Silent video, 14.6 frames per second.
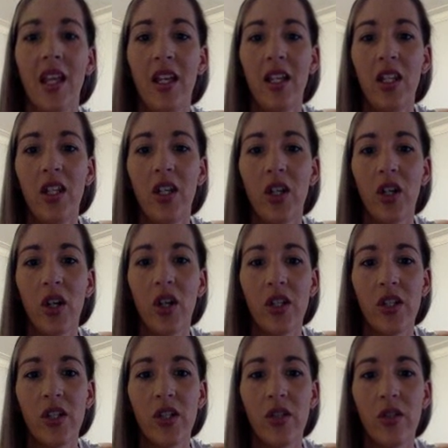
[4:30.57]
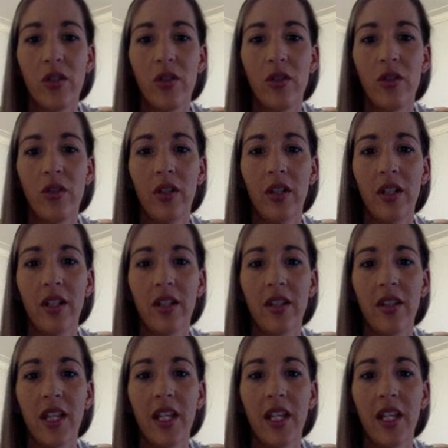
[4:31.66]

You're going to think